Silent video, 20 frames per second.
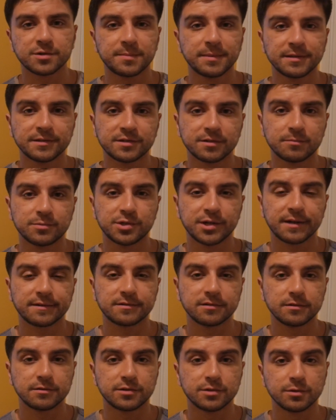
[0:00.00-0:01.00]
is being
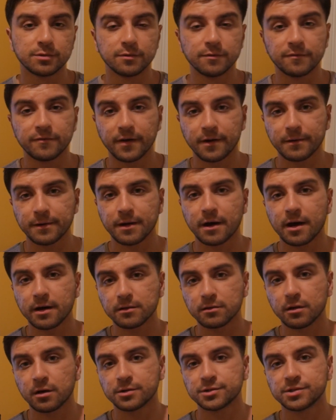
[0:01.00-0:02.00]
subjected to very high
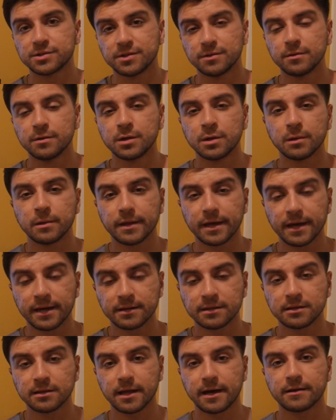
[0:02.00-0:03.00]
longitudinal
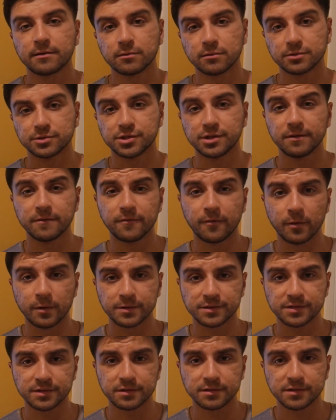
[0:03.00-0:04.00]
and lateral
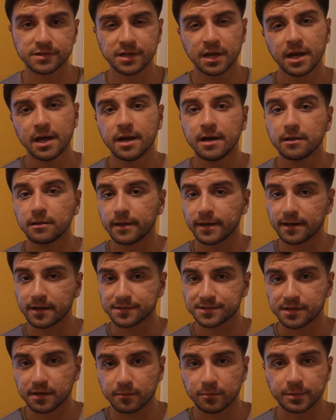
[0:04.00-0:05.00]
g-forces, like I
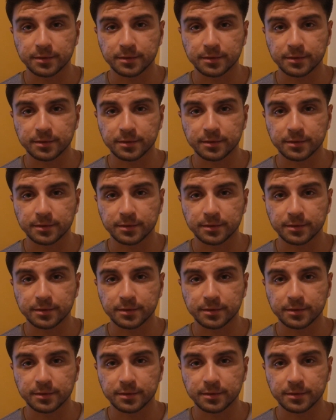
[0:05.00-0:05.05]
said,